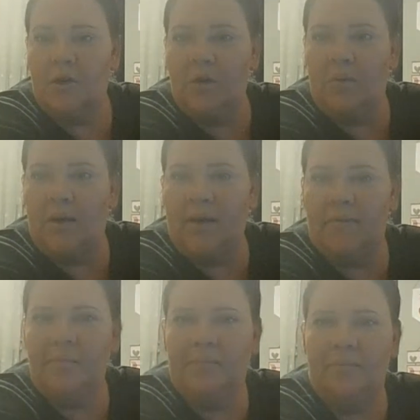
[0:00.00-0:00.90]
No
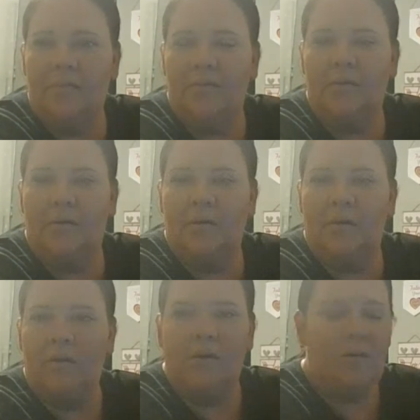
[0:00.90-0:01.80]
way.
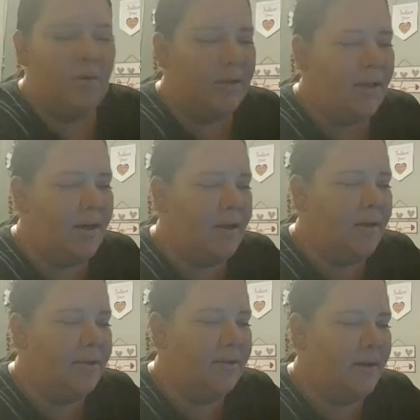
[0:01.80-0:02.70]
What the
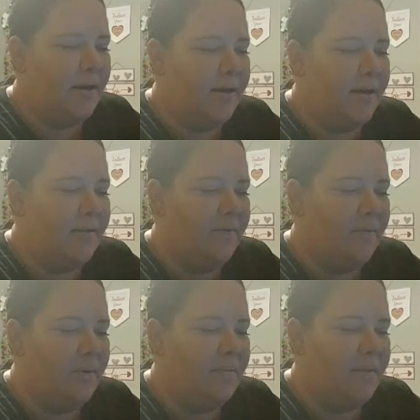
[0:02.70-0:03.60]
hell is I can't
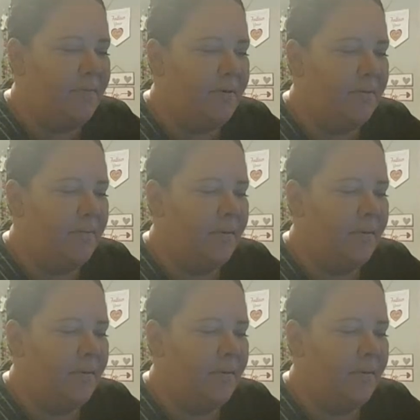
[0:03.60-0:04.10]
even remember.